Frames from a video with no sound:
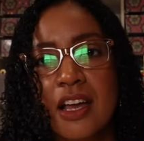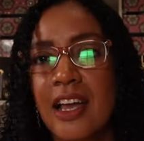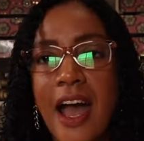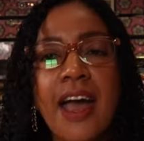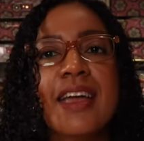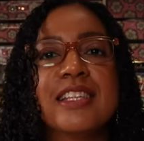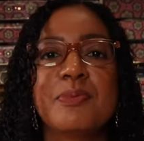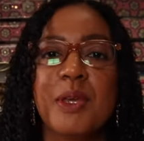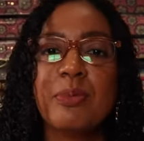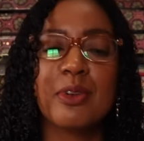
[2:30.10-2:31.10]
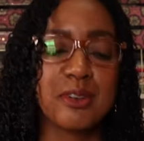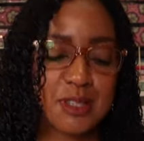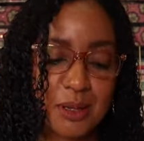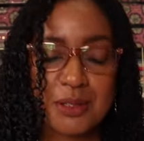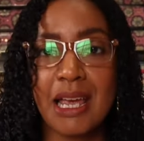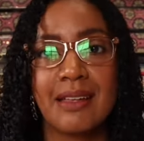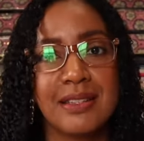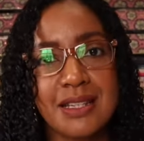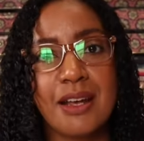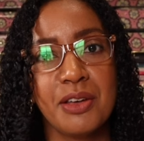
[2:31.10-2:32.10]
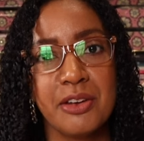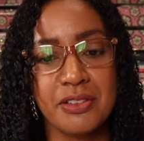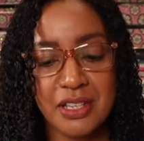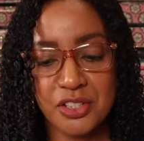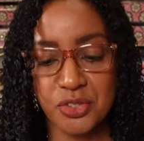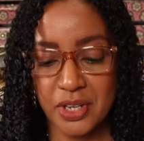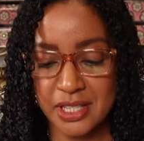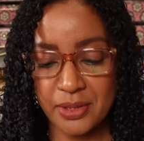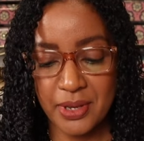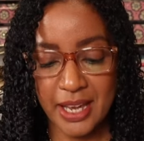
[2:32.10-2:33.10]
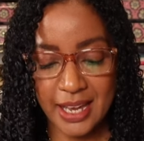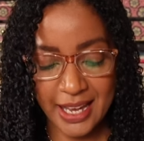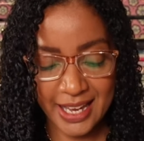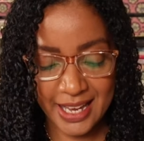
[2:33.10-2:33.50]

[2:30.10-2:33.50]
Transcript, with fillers: Guys, people are so talented out here in these streets, okay?